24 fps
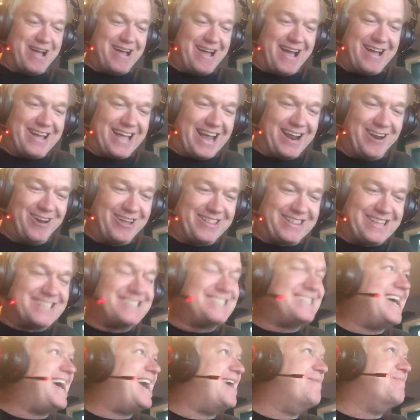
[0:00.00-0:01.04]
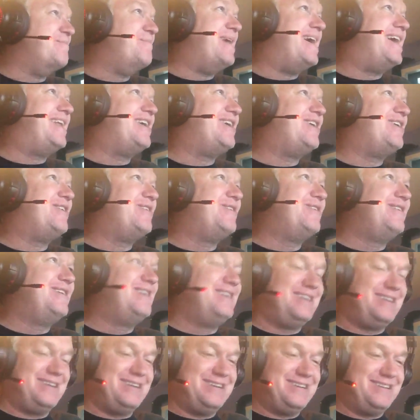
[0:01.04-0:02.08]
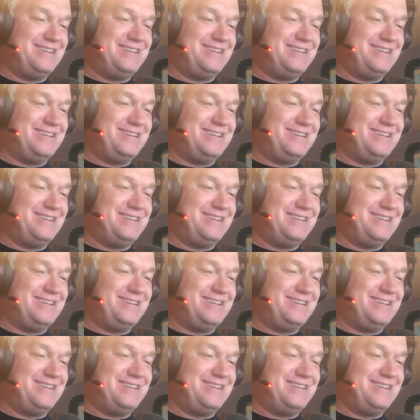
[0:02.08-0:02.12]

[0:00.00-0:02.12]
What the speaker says: I gotta look this up. Beto